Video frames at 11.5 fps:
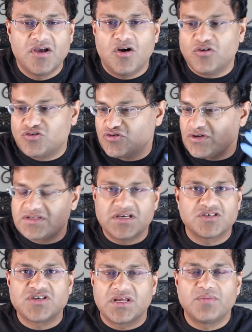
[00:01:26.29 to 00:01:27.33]
or do not
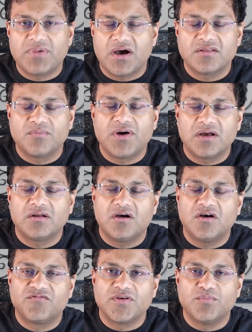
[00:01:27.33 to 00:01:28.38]
touch any other part
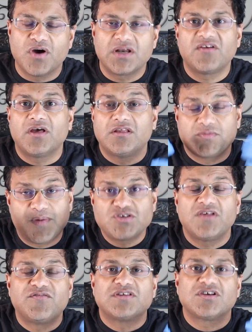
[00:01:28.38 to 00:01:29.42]
of your body,
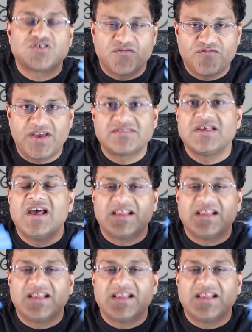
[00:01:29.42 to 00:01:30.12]
especially if you touch your face.